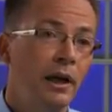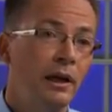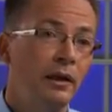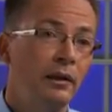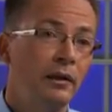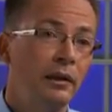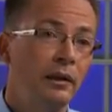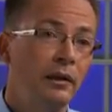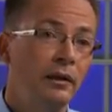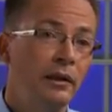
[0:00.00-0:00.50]

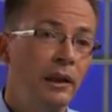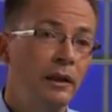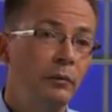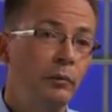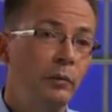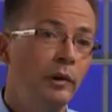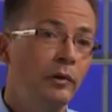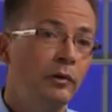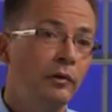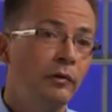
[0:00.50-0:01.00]
And
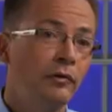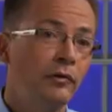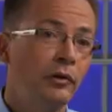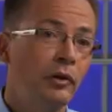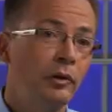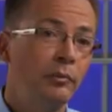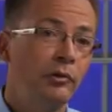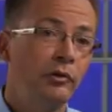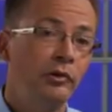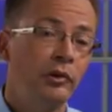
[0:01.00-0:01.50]
indeed, we
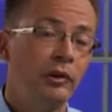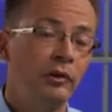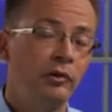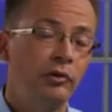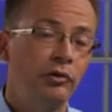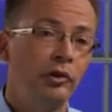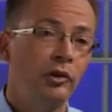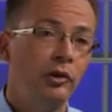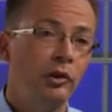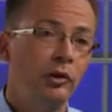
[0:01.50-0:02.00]
confirm, as you
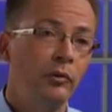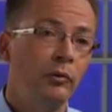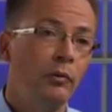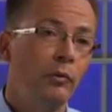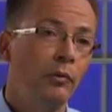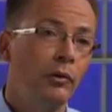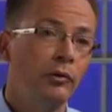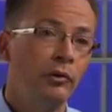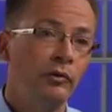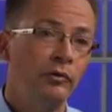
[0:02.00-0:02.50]
can
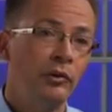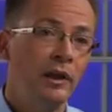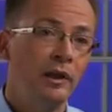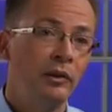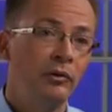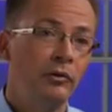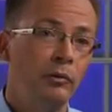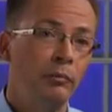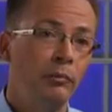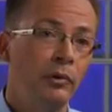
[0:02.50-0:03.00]
show on the
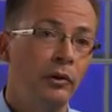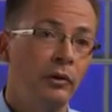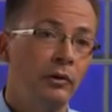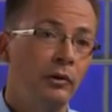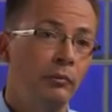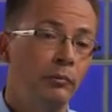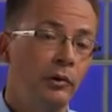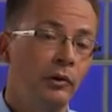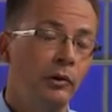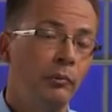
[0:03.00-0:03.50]
right the
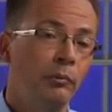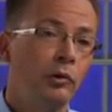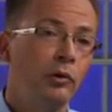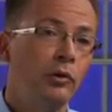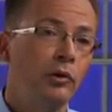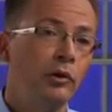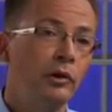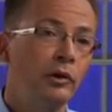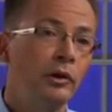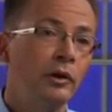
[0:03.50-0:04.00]
bo bottom
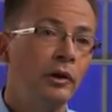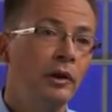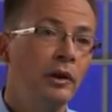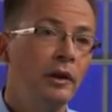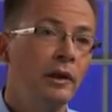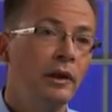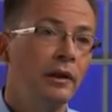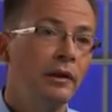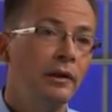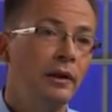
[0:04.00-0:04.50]
corner,
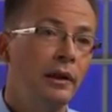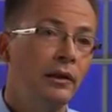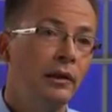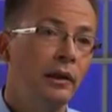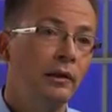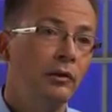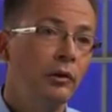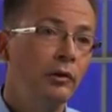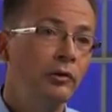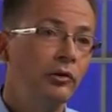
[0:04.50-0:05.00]
that
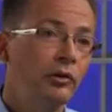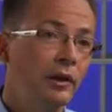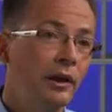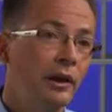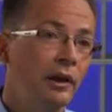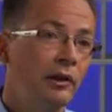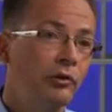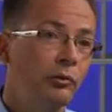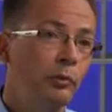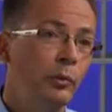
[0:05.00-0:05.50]
at those
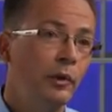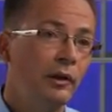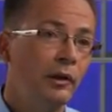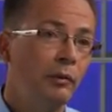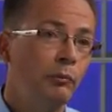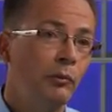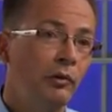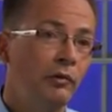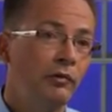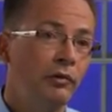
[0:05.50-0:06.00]
sites with
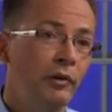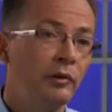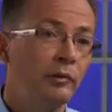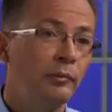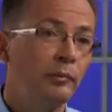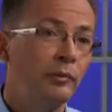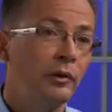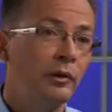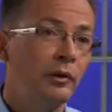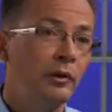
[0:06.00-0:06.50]
a more
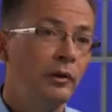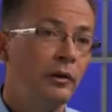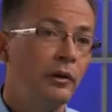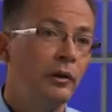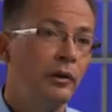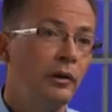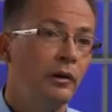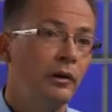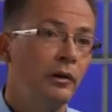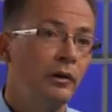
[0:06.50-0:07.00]

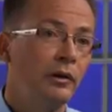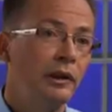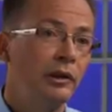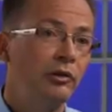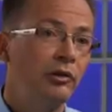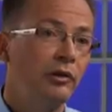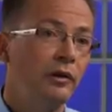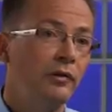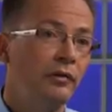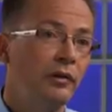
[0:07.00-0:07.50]
vulnerable uh,
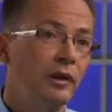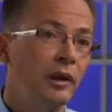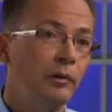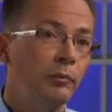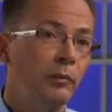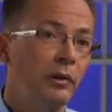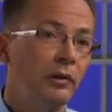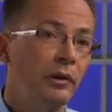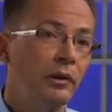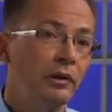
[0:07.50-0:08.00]
lesion
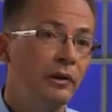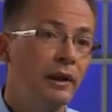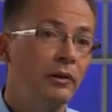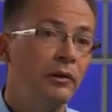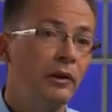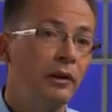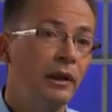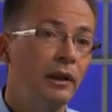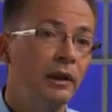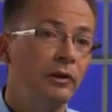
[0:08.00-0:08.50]
development,
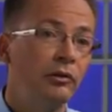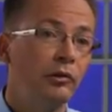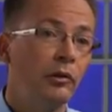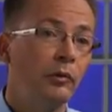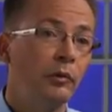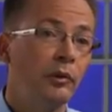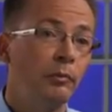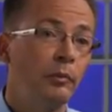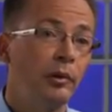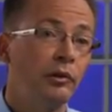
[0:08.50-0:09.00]
glycocalyx is
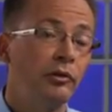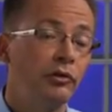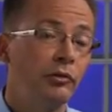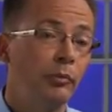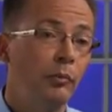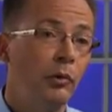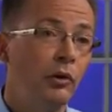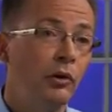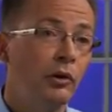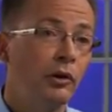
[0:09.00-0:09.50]
always
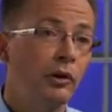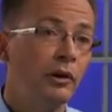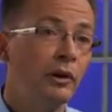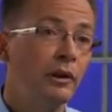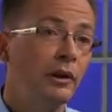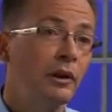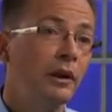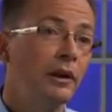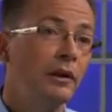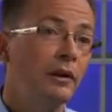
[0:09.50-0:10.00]
much
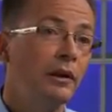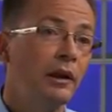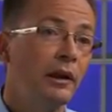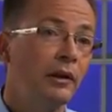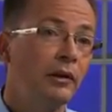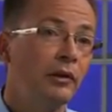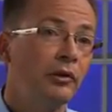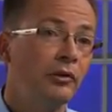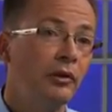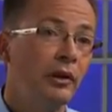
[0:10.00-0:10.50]
smaller than
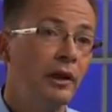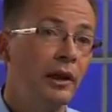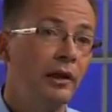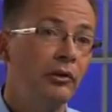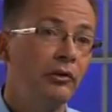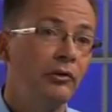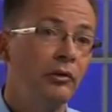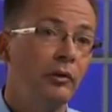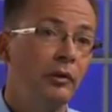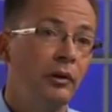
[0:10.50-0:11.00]
other
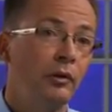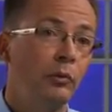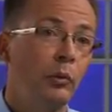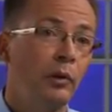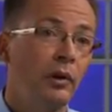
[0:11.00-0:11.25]
sites uh,